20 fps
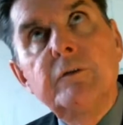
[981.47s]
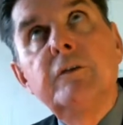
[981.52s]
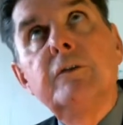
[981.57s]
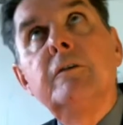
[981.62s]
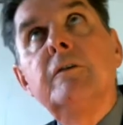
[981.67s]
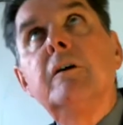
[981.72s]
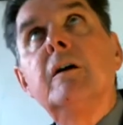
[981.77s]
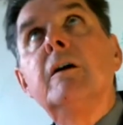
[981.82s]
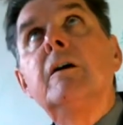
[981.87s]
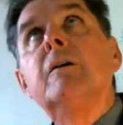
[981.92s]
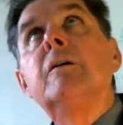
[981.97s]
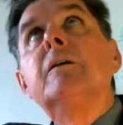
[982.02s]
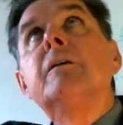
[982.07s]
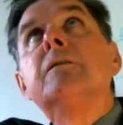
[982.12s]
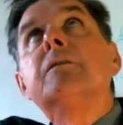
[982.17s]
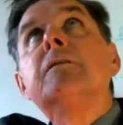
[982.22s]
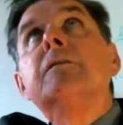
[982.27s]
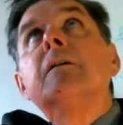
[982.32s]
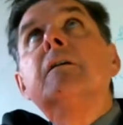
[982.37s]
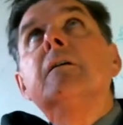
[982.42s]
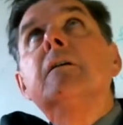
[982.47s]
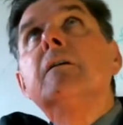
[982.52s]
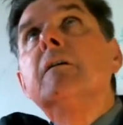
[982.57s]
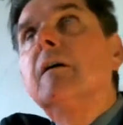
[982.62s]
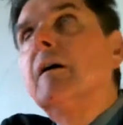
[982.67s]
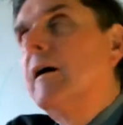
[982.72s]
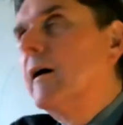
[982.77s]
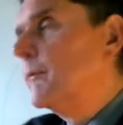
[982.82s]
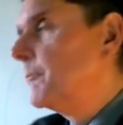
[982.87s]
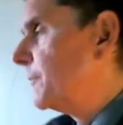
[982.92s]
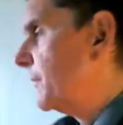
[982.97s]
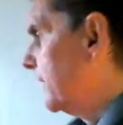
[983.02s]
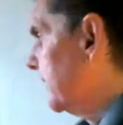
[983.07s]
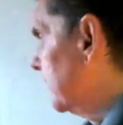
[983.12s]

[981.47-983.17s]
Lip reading: you know it's up there